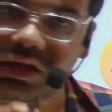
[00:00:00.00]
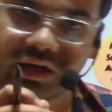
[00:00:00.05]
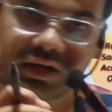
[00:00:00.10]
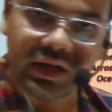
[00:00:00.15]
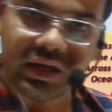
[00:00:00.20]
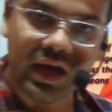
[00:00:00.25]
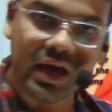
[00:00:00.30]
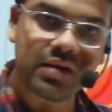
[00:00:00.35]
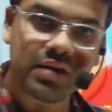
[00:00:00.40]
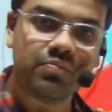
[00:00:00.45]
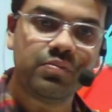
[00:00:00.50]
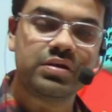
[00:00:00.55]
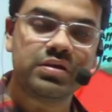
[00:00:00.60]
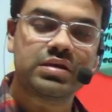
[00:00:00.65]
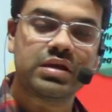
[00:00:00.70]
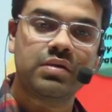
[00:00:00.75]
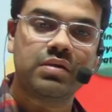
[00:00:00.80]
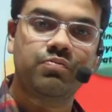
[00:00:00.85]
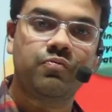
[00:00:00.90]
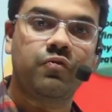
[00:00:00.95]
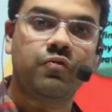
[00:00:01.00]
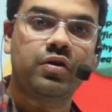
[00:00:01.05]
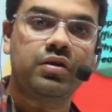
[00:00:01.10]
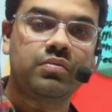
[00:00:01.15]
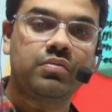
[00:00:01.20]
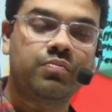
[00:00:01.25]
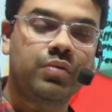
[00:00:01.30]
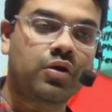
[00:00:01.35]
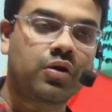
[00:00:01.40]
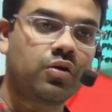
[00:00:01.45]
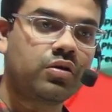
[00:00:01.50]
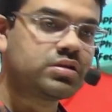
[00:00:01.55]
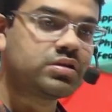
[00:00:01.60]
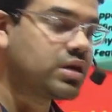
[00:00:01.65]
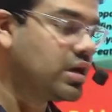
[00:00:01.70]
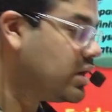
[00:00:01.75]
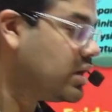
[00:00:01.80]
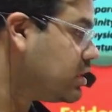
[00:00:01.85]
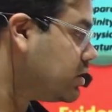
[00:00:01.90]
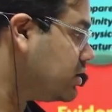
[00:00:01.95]
can be same because
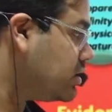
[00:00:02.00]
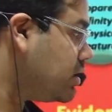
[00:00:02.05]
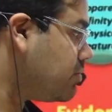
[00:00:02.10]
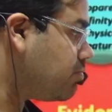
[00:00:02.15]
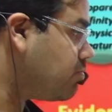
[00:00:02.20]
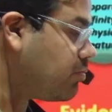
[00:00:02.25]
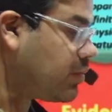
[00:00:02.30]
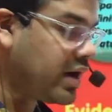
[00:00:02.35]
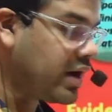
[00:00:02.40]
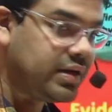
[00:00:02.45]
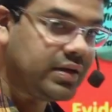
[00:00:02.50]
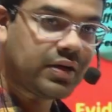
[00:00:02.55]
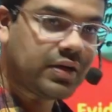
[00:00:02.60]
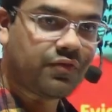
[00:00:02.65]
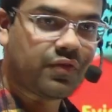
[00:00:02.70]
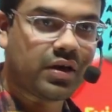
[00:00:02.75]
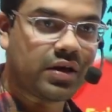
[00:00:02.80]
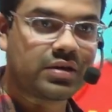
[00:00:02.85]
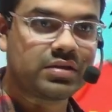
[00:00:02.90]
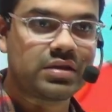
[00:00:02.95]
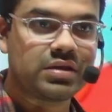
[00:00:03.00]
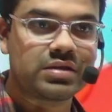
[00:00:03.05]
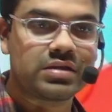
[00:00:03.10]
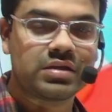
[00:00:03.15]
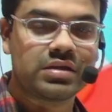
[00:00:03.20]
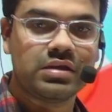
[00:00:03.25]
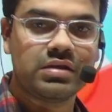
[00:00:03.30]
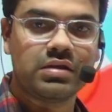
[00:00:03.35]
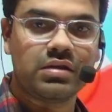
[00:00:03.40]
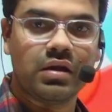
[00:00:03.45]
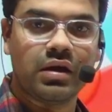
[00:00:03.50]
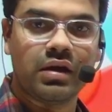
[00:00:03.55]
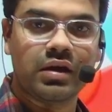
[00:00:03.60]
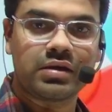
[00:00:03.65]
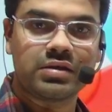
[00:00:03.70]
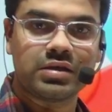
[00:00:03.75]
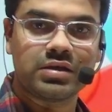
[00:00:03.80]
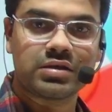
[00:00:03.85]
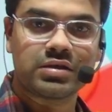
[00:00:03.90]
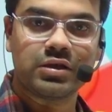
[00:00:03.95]
they might have existed
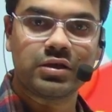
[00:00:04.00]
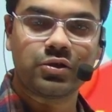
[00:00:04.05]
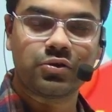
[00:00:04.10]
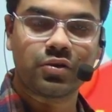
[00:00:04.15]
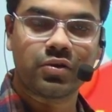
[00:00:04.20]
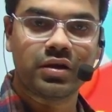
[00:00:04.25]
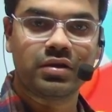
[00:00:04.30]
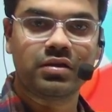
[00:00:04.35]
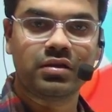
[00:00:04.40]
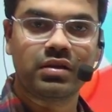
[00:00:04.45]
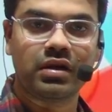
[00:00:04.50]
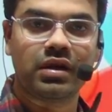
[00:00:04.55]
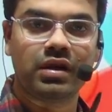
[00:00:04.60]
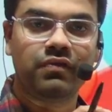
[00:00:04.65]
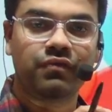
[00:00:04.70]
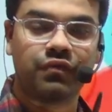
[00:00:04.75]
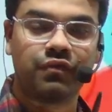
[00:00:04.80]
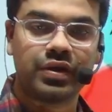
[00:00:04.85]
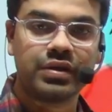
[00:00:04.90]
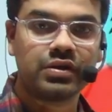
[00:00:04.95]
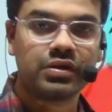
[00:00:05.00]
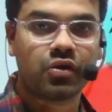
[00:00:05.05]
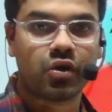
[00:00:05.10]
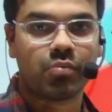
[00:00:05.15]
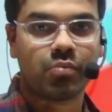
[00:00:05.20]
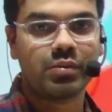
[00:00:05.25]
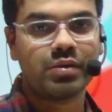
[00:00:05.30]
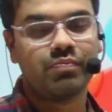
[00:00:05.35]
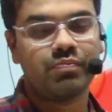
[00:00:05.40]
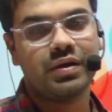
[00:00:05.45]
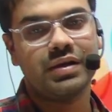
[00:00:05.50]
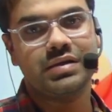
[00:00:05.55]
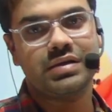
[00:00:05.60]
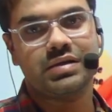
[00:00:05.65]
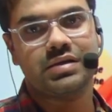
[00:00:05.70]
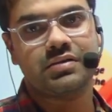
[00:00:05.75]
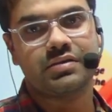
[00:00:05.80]
together in one common place.